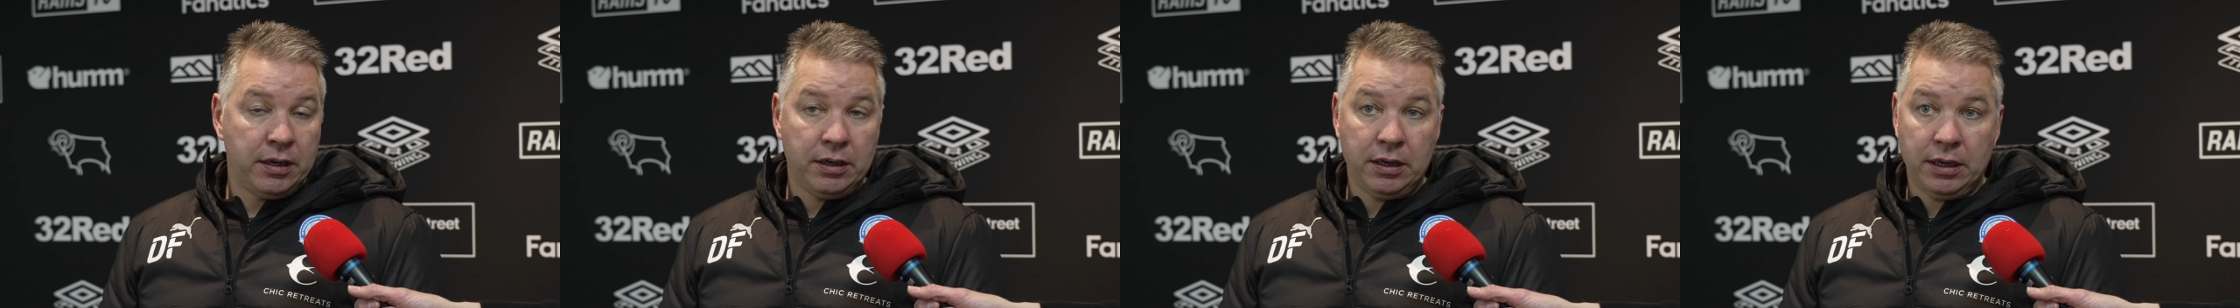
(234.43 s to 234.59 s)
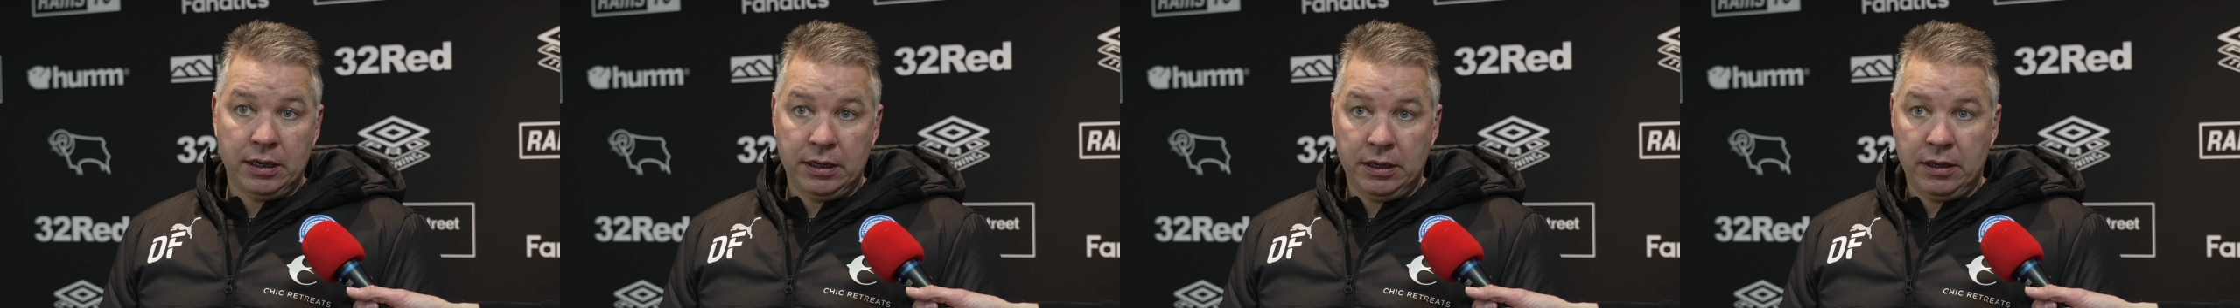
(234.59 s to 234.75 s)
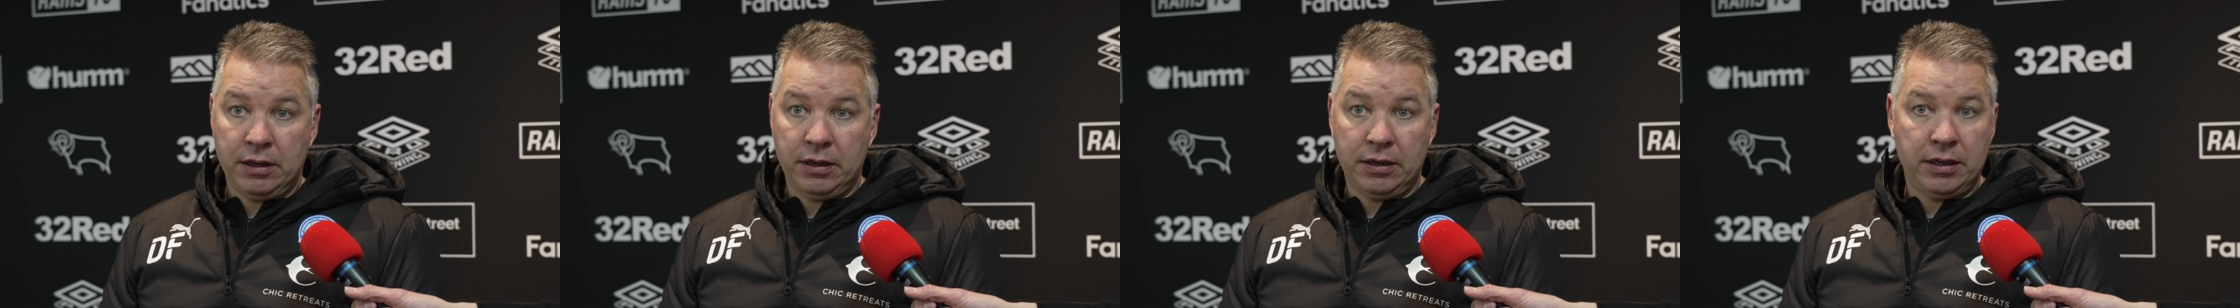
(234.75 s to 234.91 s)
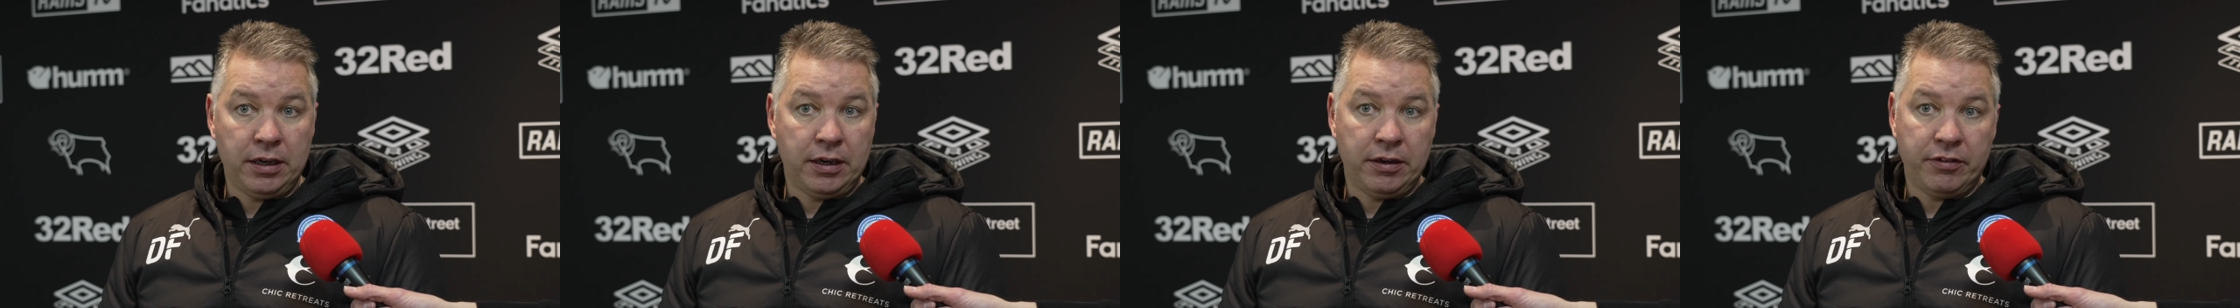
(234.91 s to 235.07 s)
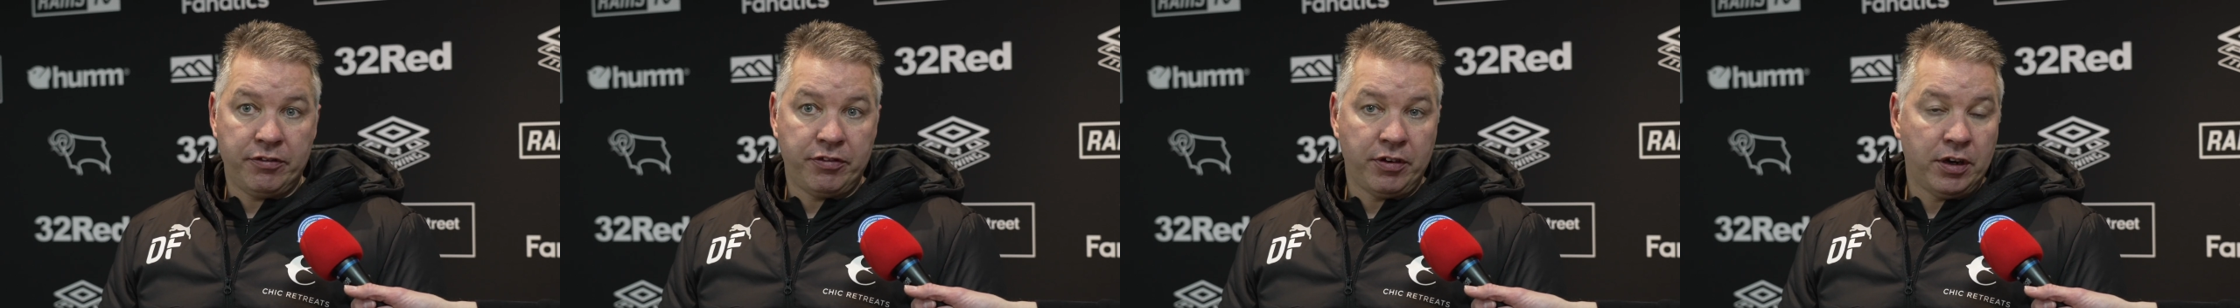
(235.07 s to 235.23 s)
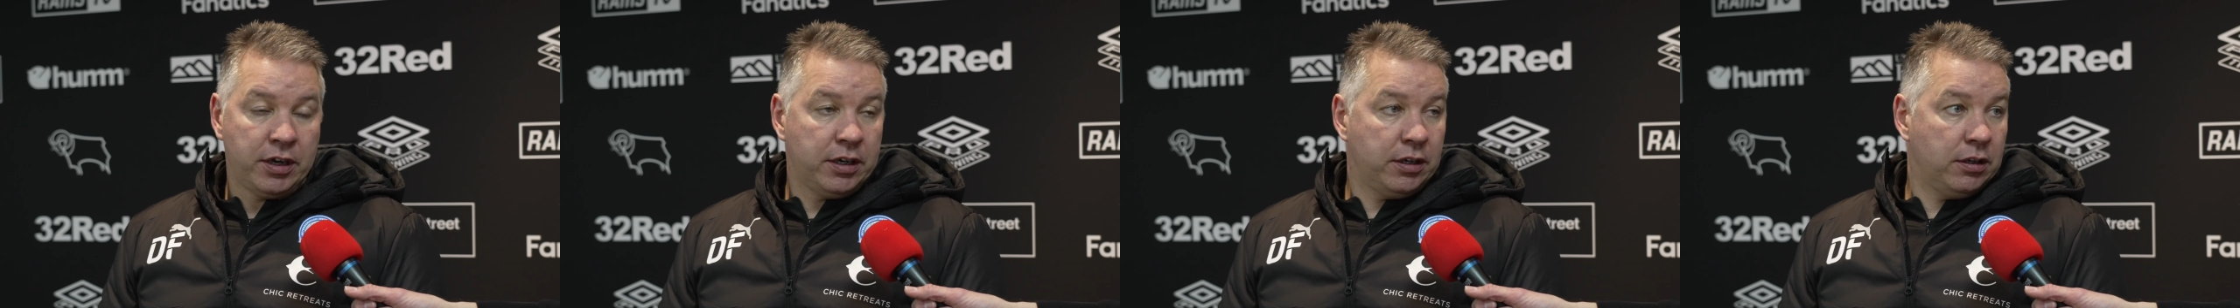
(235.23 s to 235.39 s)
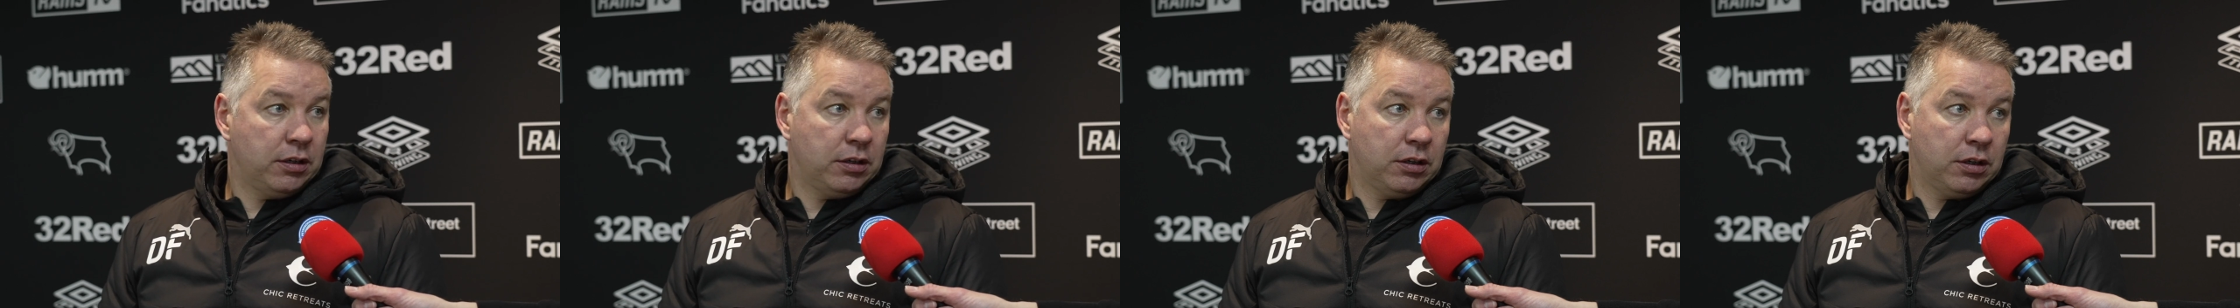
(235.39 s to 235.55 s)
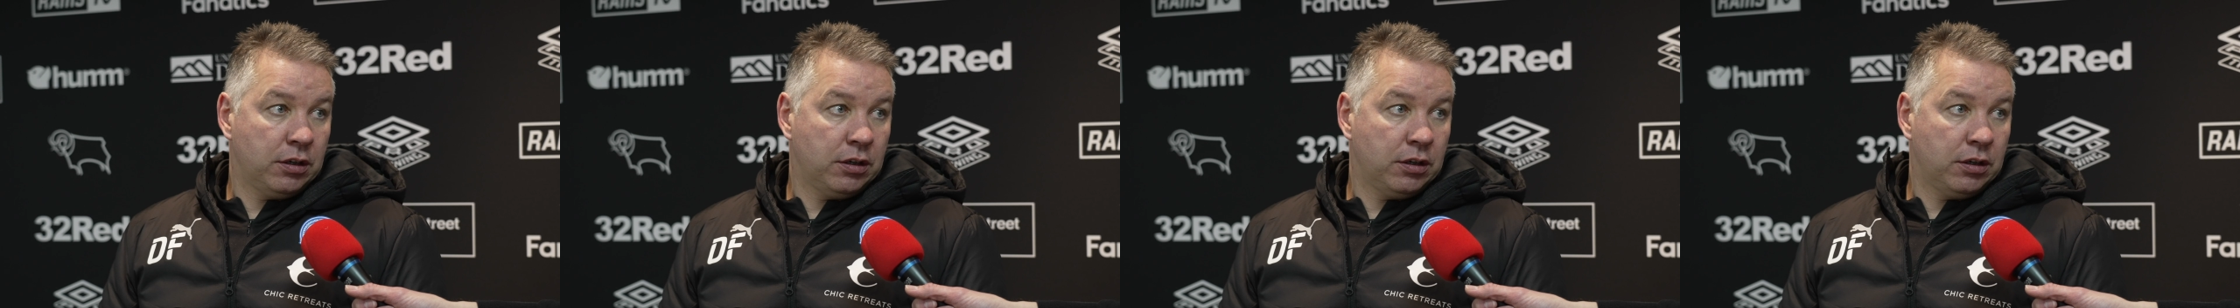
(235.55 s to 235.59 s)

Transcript: and, and they did it fine.